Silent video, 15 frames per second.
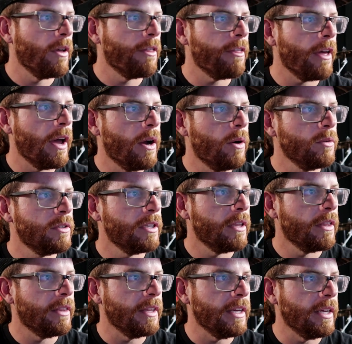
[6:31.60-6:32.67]
without
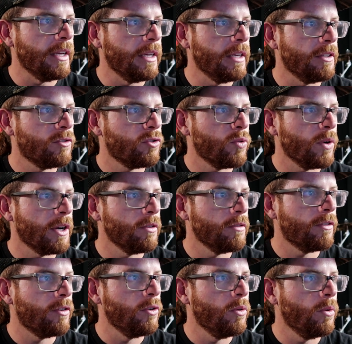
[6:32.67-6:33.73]
the trigger
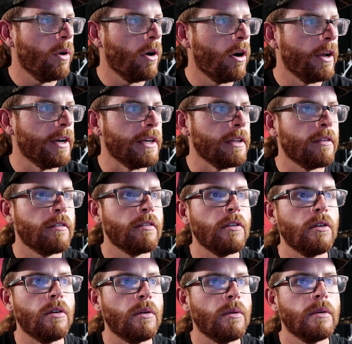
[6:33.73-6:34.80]
2 on it.
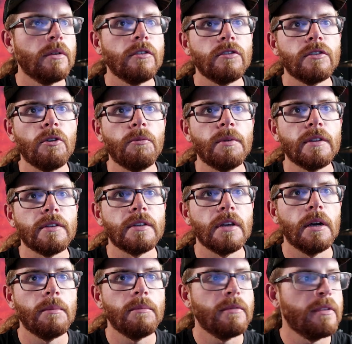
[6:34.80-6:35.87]
So just open this
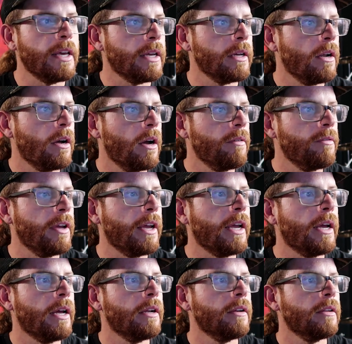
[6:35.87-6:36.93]
up, take it off,
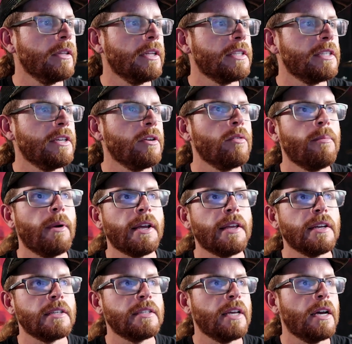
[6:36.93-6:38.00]
and let's hear what my
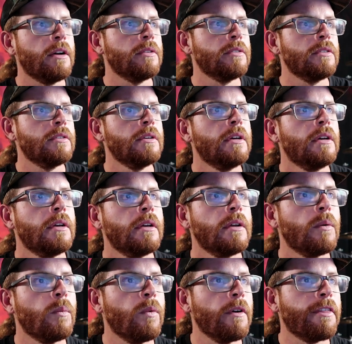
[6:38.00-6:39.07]
kick sounds
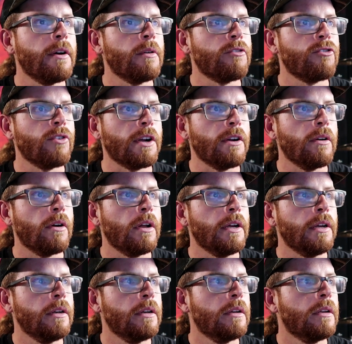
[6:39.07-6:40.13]
without trigger on
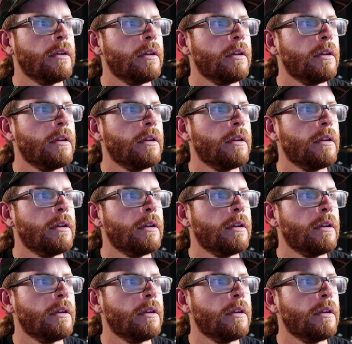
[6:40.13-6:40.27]
it.